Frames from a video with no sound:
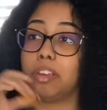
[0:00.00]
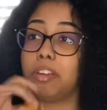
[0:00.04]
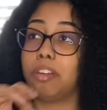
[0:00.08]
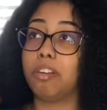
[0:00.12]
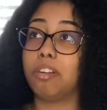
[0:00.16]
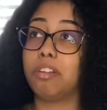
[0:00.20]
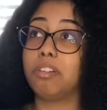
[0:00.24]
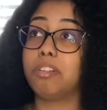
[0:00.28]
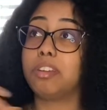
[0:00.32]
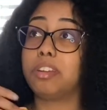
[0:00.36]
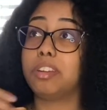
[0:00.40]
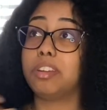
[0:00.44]

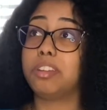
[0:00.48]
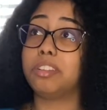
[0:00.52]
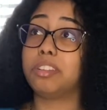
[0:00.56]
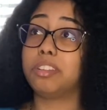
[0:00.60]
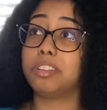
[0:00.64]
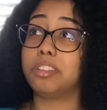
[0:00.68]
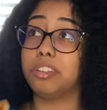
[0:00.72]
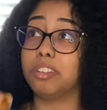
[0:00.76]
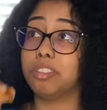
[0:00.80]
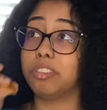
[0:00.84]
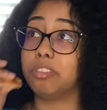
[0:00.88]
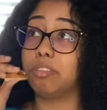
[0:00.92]
I'll get
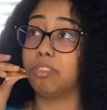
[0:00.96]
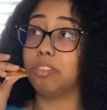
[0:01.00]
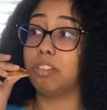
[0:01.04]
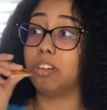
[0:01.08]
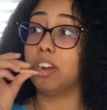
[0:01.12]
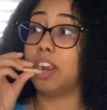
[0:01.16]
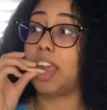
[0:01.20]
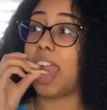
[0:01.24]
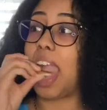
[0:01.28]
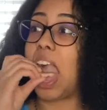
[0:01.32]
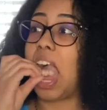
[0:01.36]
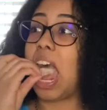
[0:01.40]
into the
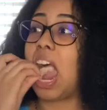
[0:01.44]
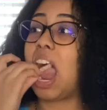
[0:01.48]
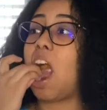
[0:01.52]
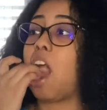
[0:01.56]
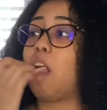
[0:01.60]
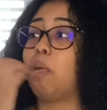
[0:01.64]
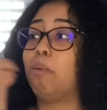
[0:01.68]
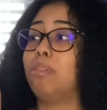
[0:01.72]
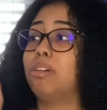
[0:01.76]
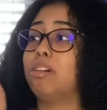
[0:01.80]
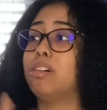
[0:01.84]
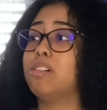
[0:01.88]
story.
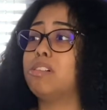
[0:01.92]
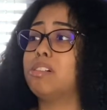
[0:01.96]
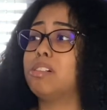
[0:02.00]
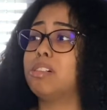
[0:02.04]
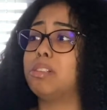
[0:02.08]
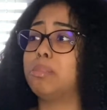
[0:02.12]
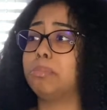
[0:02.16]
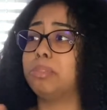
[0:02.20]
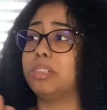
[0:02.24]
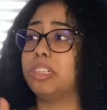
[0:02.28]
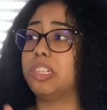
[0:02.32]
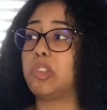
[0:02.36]
of a whole
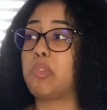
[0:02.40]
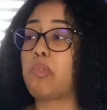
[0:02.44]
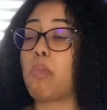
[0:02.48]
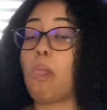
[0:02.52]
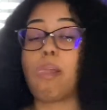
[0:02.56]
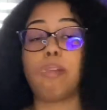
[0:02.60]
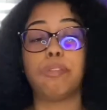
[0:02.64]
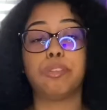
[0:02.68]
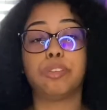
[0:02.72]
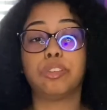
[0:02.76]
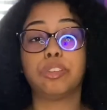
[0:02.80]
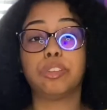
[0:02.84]
though.
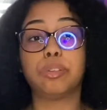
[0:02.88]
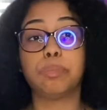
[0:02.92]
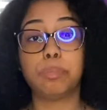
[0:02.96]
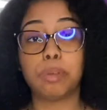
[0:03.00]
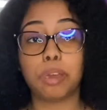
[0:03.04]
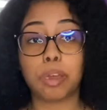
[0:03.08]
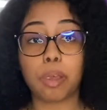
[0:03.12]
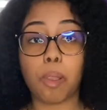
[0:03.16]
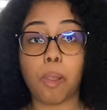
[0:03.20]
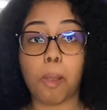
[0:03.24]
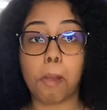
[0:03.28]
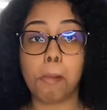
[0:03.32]
This is a
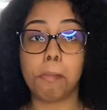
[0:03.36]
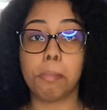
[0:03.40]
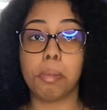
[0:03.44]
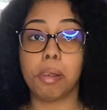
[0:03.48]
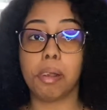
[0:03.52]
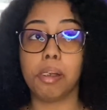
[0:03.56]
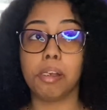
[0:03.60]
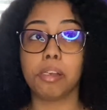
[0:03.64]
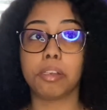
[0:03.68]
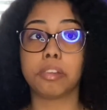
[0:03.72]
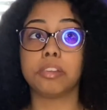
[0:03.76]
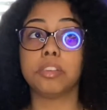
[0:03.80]
monk
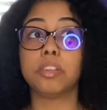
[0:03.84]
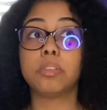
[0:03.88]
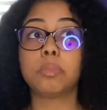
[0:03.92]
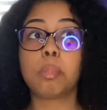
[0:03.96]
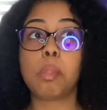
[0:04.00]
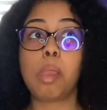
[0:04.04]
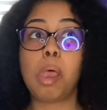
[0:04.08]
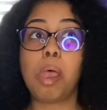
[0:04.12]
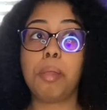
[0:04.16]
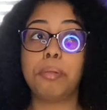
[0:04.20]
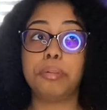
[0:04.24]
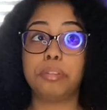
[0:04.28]
bun
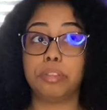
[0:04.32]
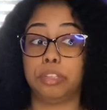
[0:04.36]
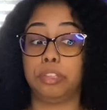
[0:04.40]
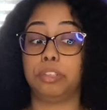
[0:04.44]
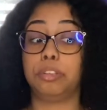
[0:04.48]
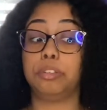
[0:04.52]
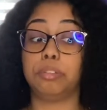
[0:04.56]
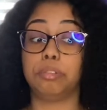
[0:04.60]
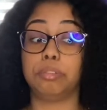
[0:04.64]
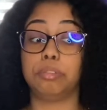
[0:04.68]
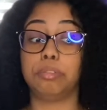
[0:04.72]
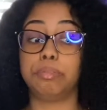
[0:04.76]

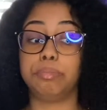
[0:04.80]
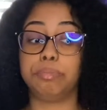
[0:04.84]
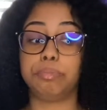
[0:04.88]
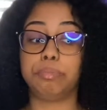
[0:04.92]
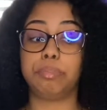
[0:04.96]
too.